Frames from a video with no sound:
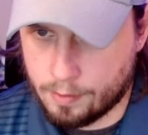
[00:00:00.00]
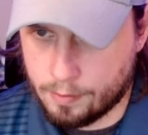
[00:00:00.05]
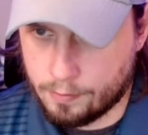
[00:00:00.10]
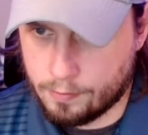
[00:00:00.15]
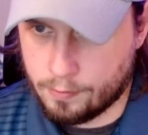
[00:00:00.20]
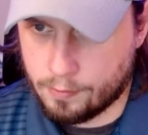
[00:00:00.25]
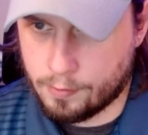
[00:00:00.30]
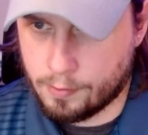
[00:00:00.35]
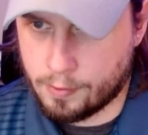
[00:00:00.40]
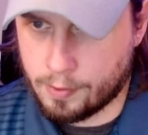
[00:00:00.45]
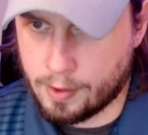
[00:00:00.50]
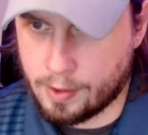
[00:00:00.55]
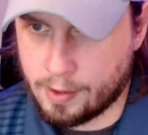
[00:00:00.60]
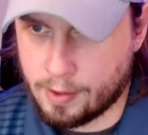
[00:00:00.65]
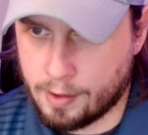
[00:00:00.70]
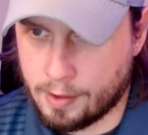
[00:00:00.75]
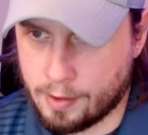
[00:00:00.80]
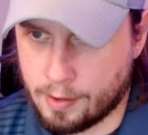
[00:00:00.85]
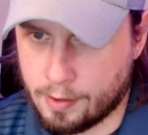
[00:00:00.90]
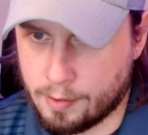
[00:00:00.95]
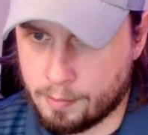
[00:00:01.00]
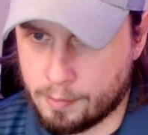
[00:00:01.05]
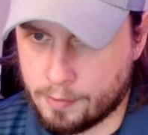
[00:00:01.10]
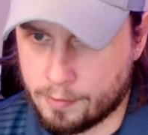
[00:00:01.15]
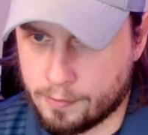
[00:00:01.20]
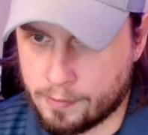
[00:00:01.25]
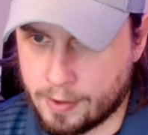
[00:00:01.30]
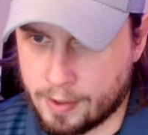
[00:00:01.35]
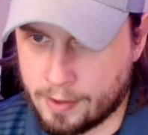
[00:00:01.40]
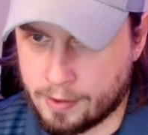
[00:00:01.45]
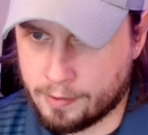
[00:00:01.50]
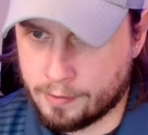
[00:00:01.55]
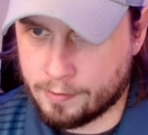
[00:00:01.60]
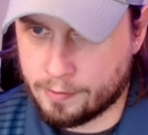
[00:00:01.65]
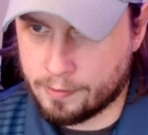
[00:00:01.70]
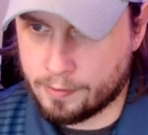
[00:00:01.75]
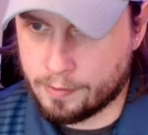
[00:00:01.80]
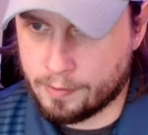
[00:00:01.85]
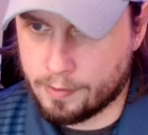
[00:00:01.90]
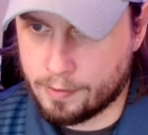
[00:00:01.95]
To create, you must add
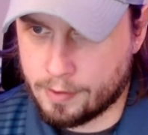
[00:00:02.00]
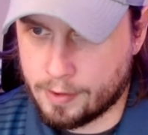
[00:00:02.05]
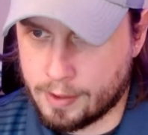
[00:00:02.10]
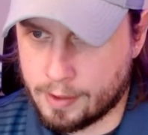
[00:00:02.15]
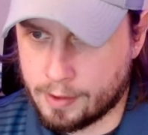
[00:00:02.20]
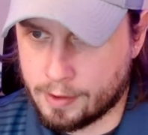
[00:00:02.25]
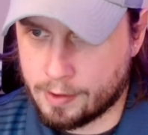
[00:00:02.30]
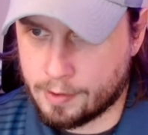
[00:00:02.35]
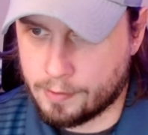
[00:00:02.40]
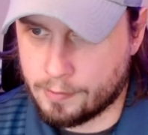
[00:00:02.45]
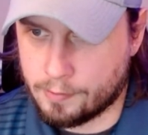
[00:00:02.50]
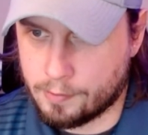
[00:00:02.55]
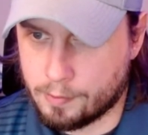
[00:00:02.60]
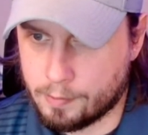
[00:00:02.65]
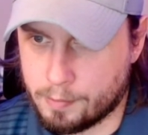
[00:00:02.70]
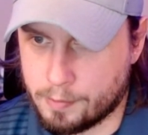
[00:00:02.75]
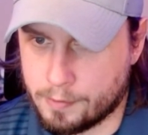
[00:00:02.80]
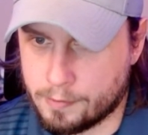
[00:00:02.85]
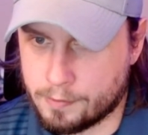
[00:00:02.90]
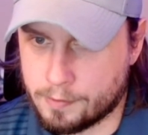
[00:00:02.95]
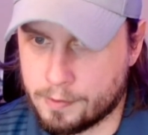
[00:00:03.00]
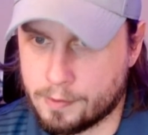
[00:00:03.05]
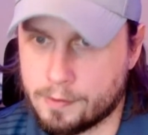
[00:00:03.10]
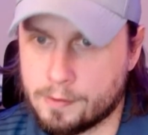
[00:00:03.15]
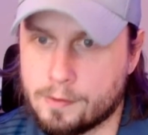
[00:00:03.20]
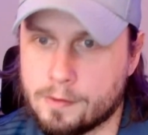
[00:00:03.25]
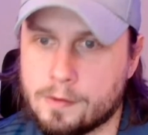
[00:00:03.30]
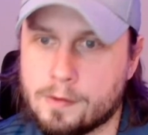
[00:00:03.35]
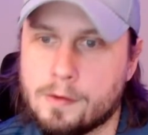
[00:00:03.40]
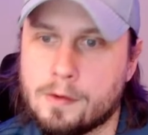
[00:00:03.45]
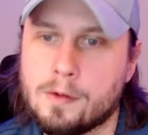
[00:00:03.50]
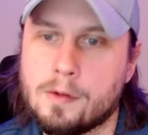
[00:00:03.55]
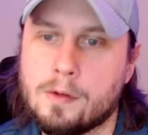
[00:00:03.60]
account to a business.